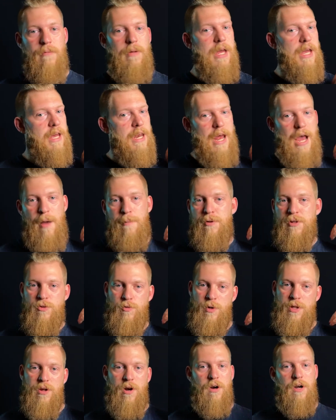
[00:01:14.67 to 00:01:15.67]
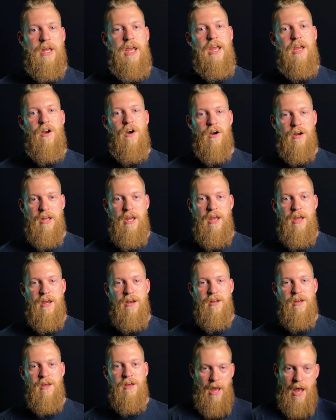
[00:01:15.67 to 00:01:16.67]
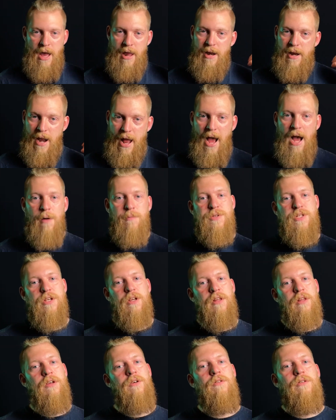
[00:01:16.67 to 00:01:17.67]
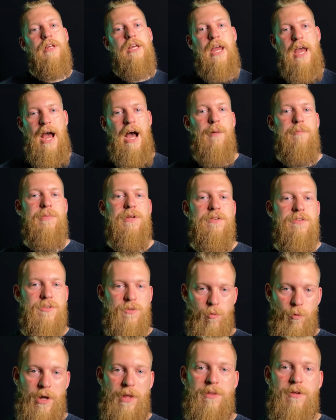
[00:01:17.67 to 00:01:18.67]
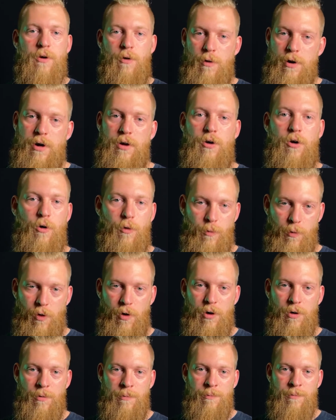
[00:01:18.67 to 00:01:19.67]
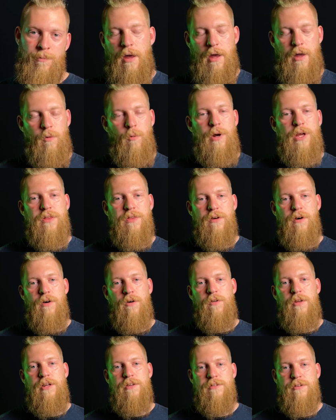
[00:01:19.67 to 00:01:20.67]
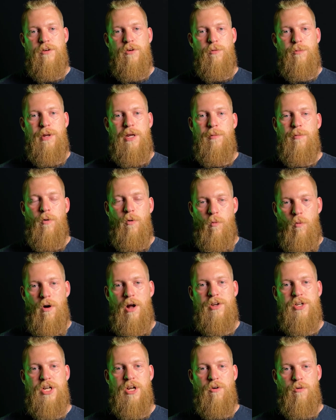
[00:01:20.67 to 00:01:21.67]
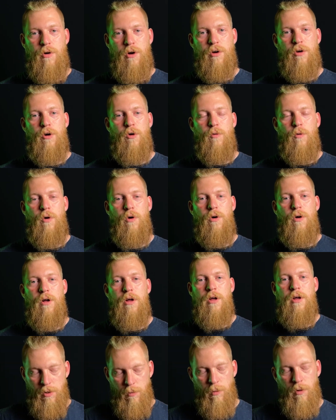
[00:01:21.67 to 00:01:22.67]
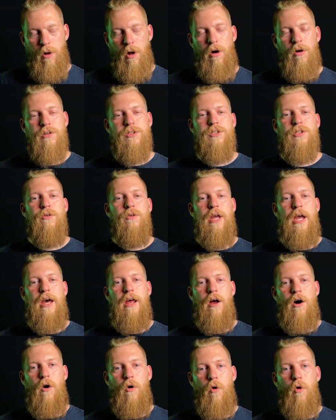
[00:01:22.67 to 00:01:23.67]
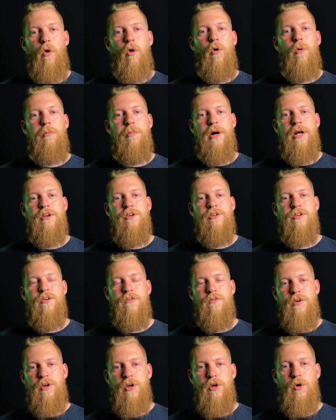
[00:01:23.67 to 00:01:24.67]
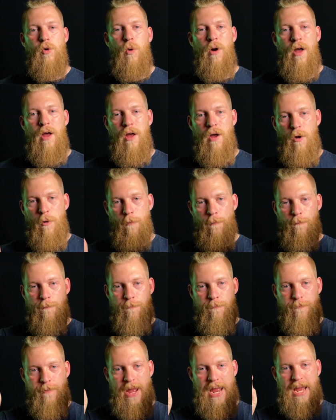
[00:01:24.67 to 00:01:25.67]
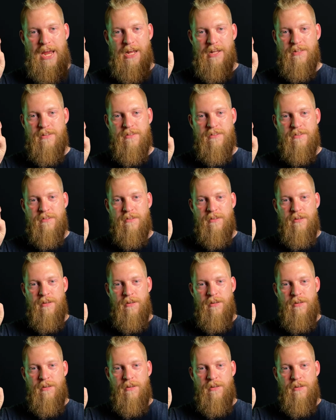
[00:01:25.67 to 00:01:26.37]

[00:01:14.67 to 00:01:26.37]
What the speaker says: it happens with Arcade, and it absolutely happens with Critical Role. And with all these new people watching Critical Role, you will also get a whole bunch of new fans